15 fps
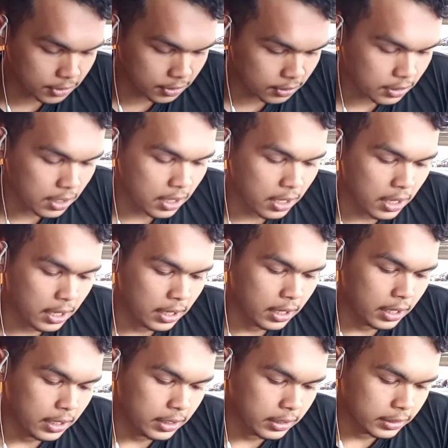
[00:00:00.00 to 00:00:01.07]

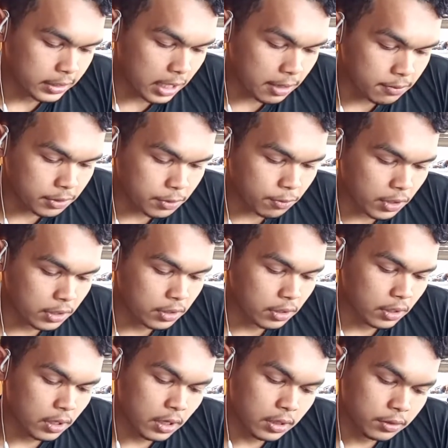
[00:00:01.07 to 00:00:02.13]
items
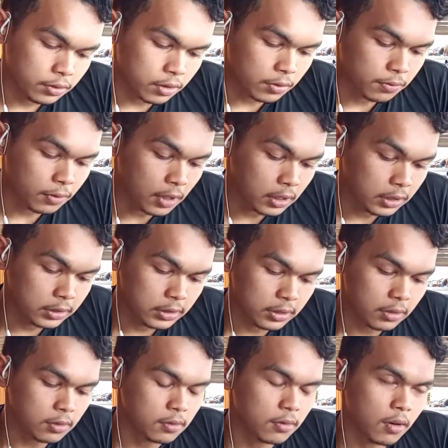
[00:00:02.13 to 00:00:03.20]
times with
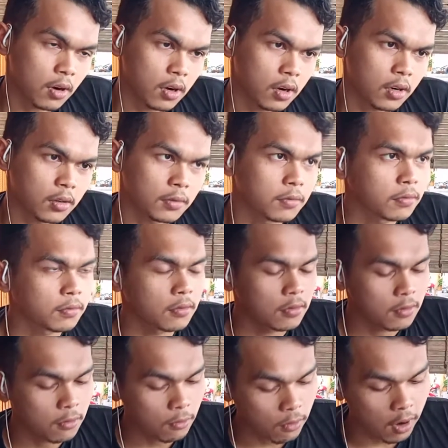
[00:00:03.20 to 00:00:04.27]
intervals
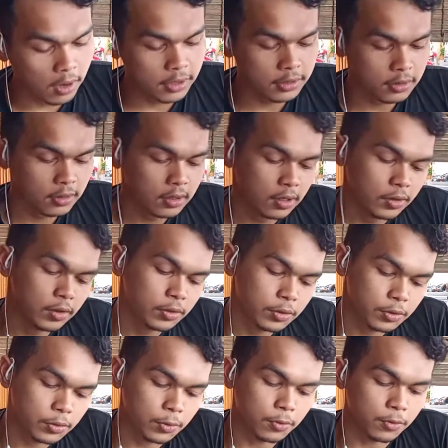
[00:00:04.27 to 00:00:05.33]
of
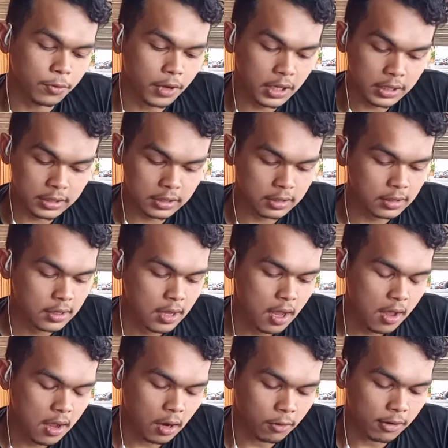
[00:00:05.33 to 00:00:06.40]
1 to 2
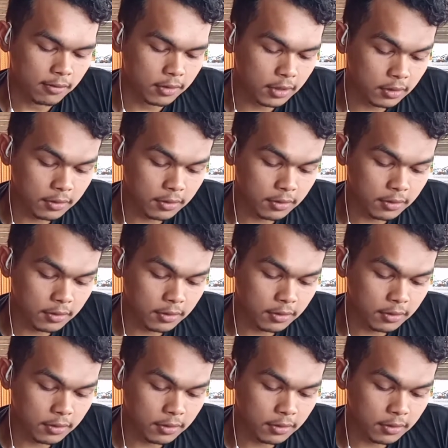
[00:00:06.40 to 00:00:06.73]
weeks.